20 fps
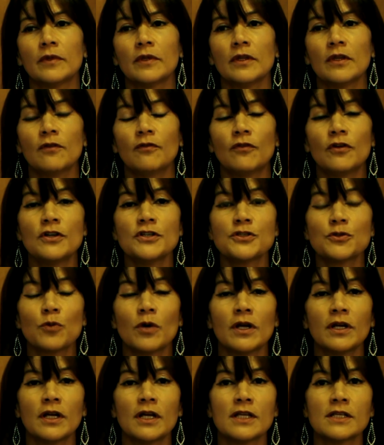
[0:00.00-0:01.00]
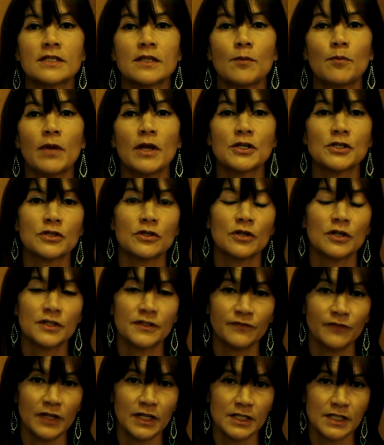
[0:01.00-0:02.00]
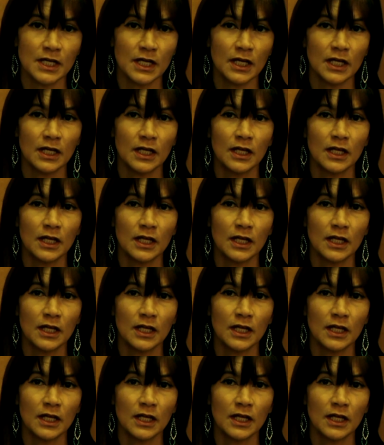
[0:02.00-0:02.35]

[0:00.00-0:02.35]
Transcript: The first one is the pensioner's visa.